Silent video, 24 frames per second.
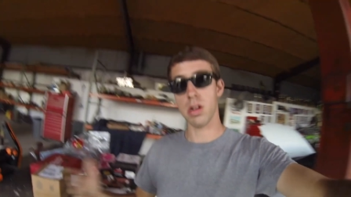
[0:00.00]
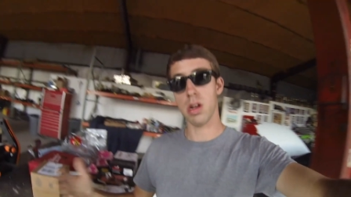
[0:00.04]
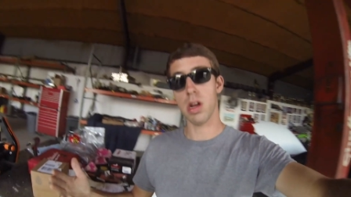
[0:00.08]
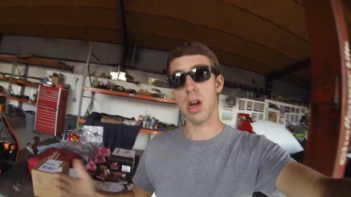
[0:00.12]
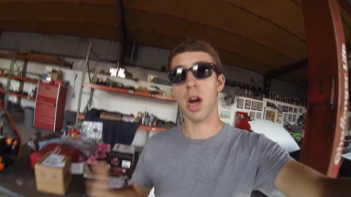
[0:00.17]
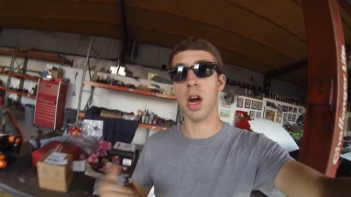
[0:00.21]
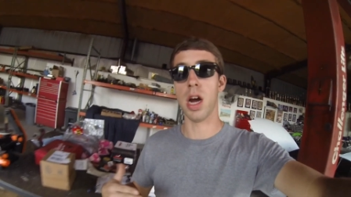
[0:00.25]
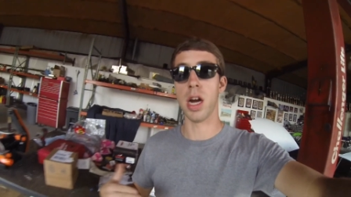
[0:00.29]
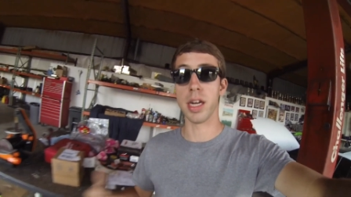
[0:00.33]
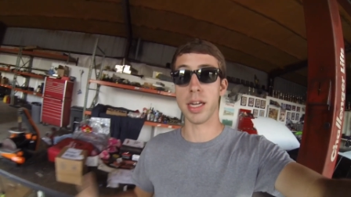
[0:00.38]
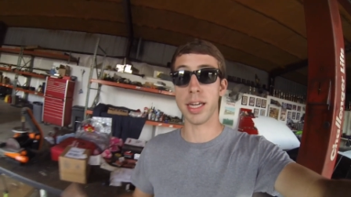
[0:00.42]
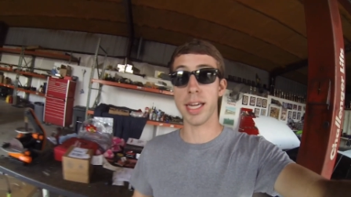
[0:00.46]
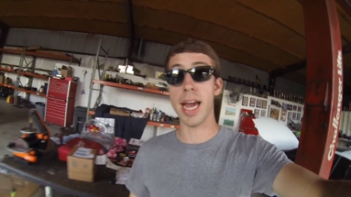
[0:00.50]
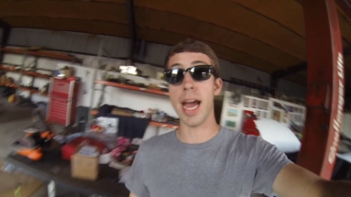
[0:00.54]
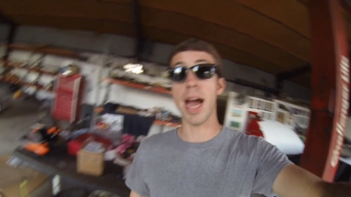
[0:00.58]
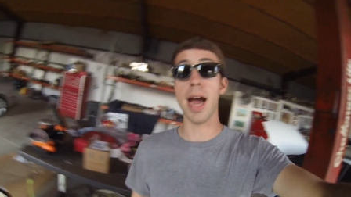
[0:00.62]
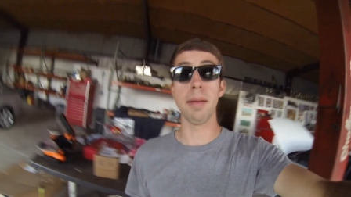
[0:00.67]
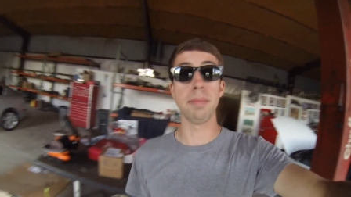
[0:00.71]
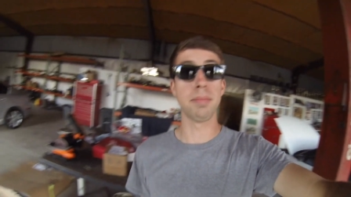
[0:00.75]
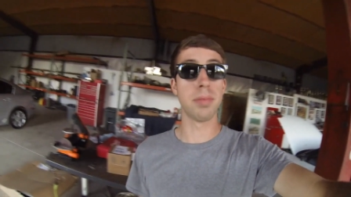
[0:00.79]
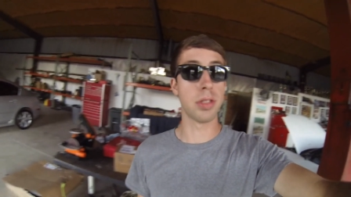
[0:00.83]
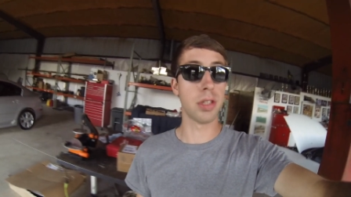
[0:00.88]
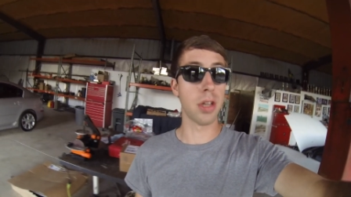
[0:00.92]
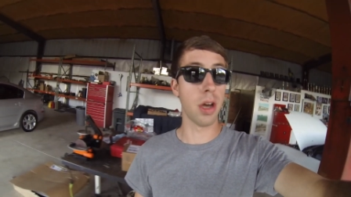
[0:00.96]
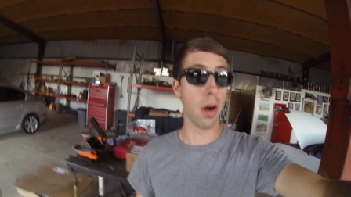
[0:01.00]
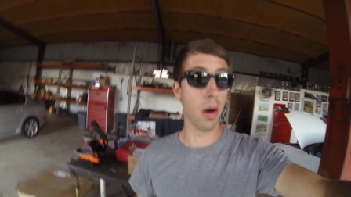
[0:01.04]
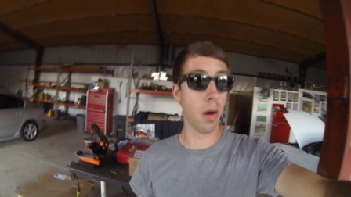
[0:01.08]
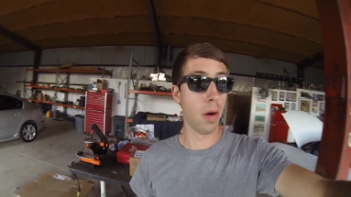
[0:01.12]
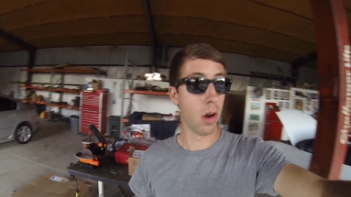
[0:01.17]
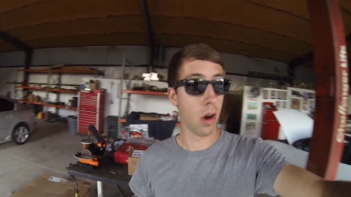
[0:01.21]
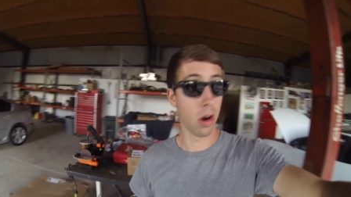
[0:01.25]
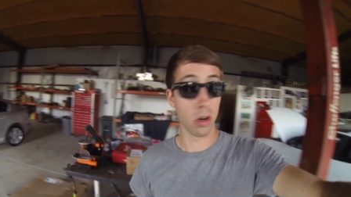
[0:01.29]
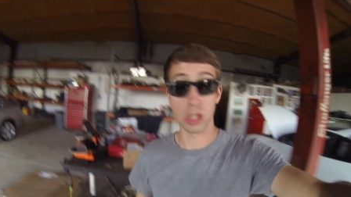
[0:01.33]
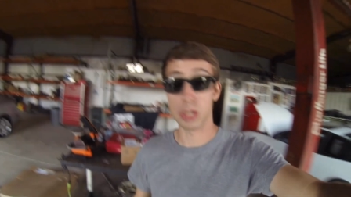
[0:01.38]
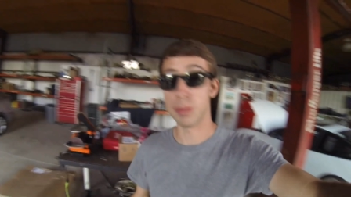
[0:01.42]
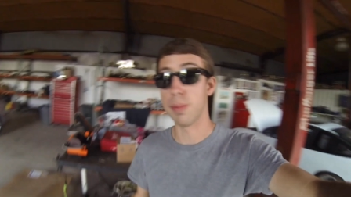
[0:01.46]
uh, gap, so
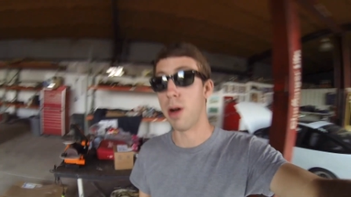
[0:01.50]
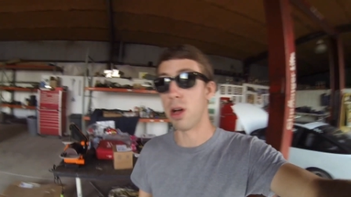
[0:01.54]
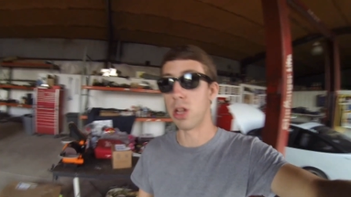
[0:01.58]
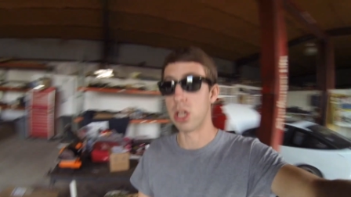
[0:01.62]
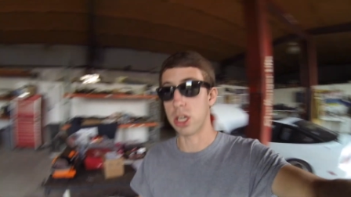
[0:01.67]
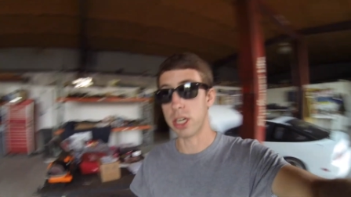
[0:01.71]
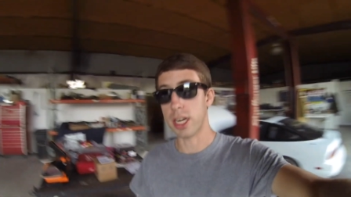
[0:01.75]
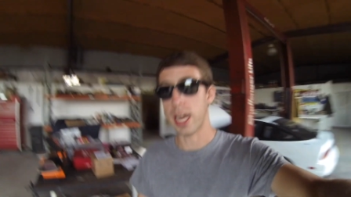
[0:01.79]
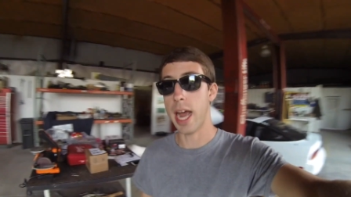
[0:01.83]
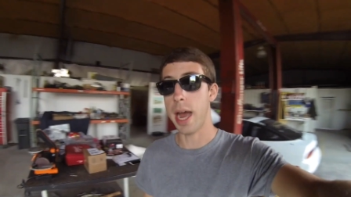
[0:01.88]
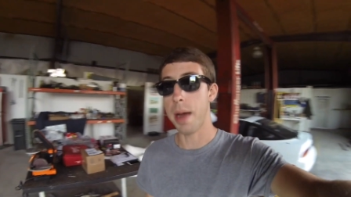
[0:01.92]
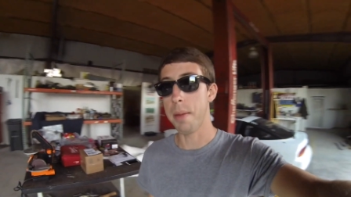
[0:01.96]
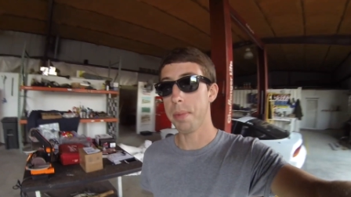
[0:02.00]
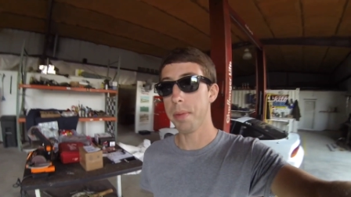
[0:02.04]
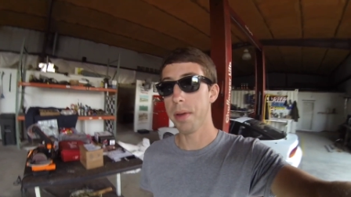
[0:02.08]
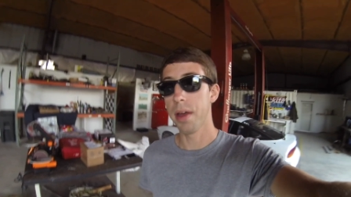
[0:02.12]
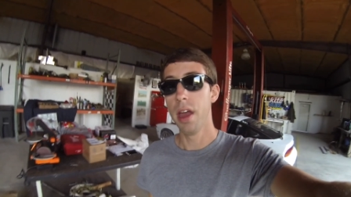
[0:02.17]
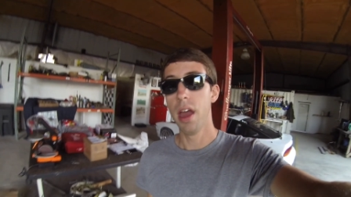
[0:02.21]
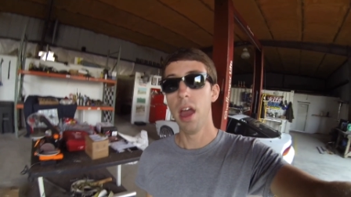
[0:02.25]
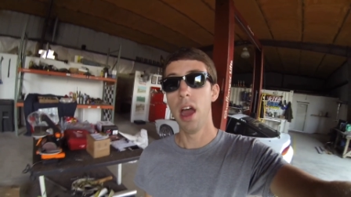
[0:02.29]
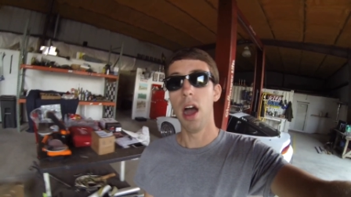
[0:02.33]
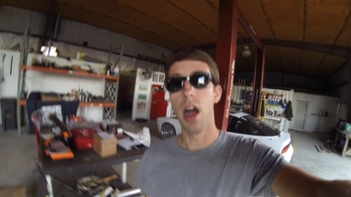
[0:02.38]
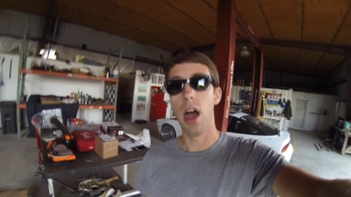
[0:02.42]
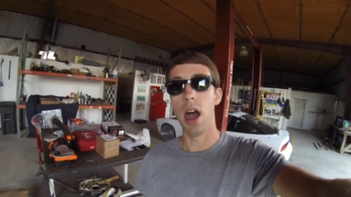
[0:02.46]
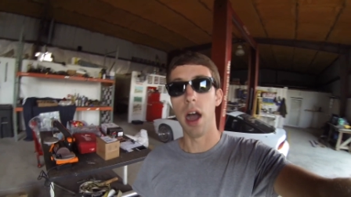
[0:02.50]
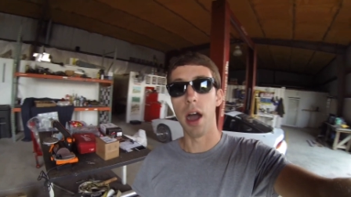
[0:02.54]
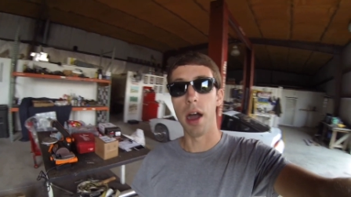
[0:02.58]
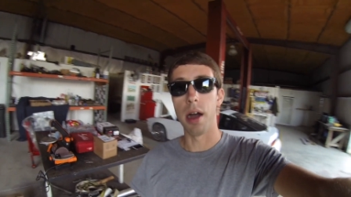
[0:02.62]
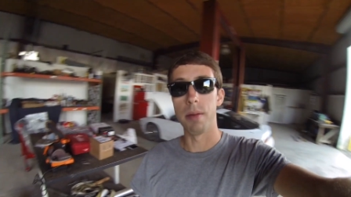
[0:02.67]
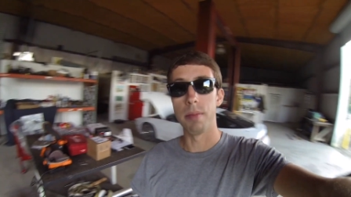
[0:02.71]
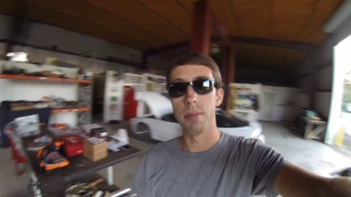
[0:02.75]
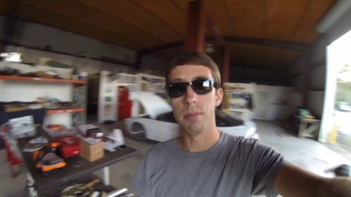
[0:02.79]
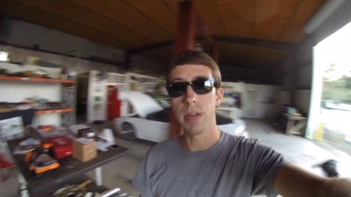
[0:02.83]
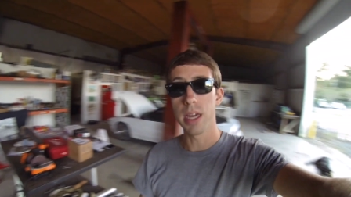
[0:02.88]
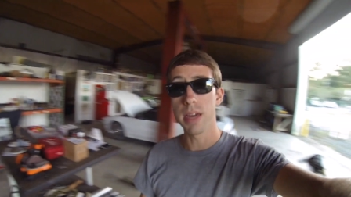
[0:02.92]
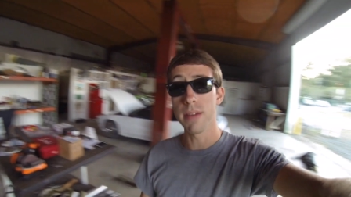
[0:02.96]
or smaller gap.
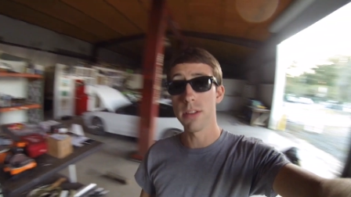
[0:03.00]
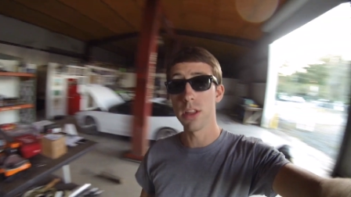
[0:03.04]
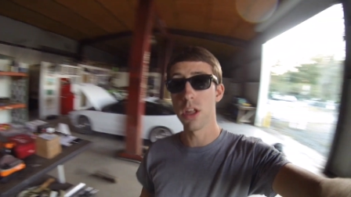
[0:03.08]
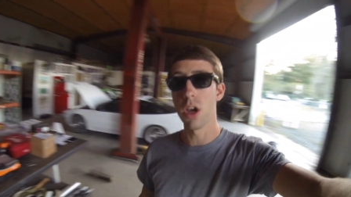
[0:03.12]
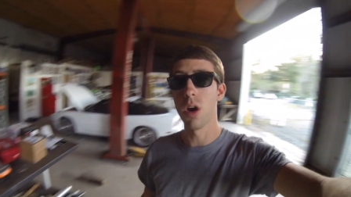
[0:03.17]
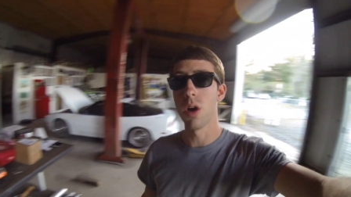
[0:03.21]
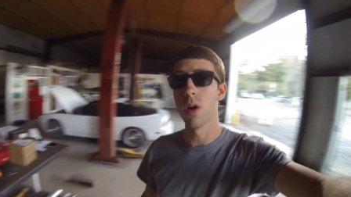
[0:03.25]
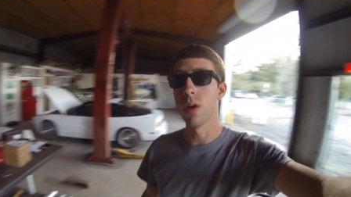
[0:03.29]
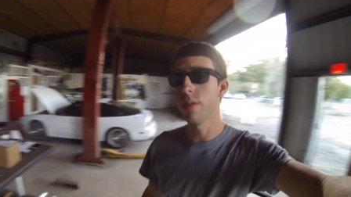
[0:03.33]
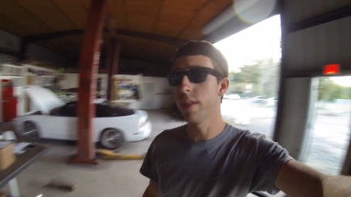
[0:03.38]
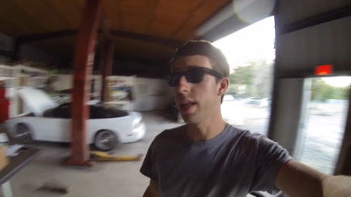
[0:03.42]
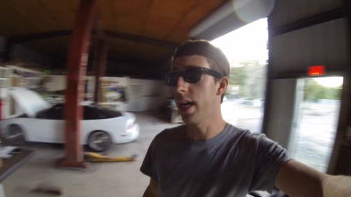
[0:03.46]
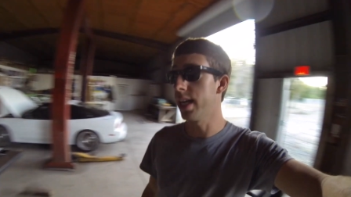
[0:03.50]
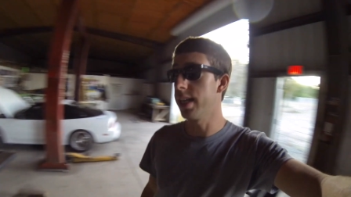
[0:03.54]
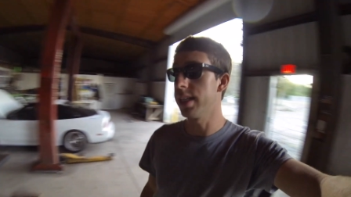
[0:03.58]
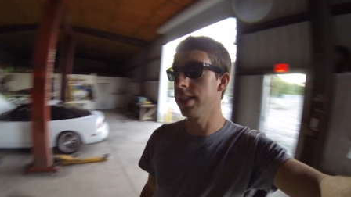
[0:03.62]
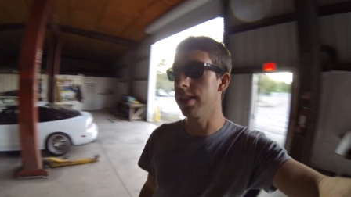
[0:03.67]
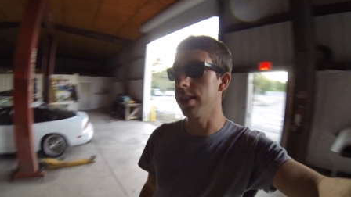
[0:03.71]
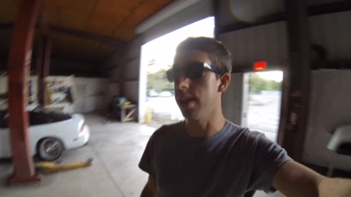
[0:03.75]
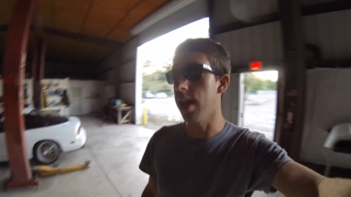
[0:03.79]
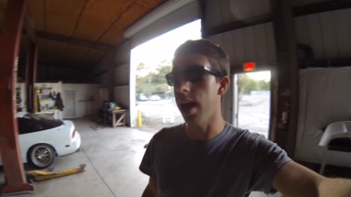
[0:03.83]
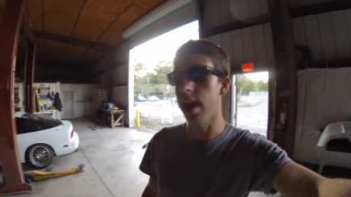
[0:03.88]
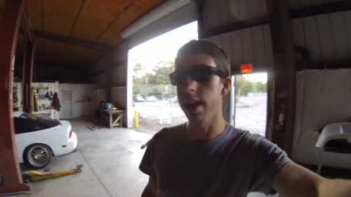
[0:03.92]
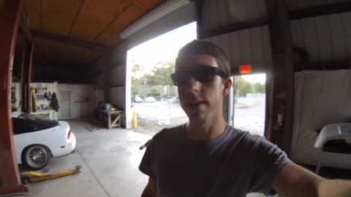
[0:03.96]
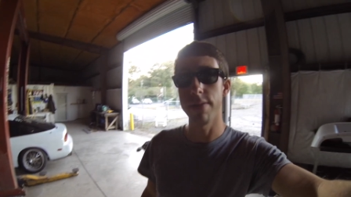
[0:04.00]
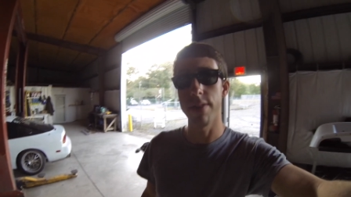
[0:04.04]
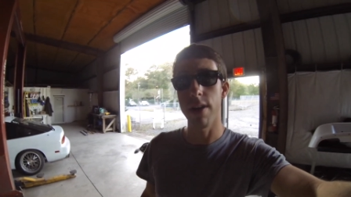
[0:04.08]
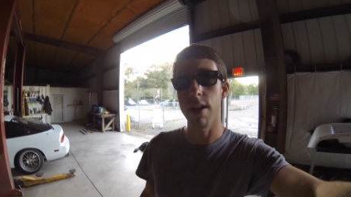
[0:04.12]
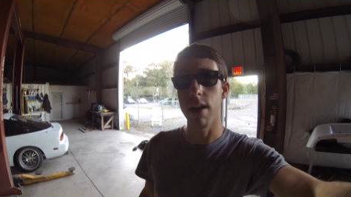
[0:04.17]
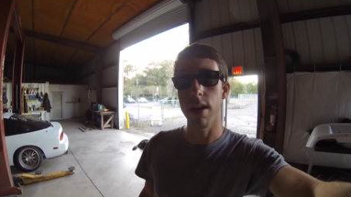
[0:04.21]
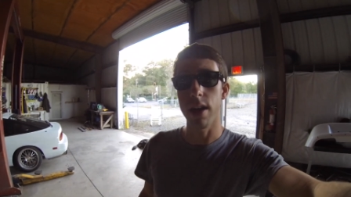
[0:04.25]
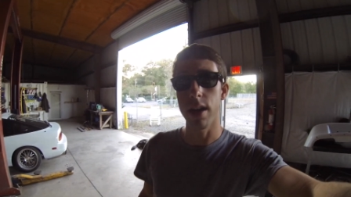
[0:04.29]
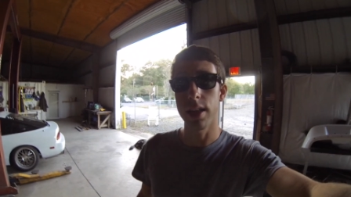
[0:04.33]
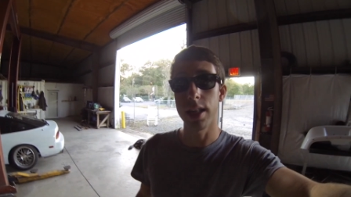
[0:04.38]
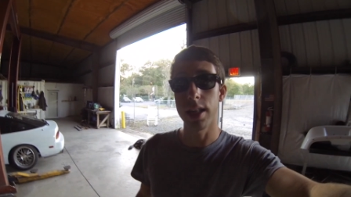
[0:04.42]
Um, even though that is not very,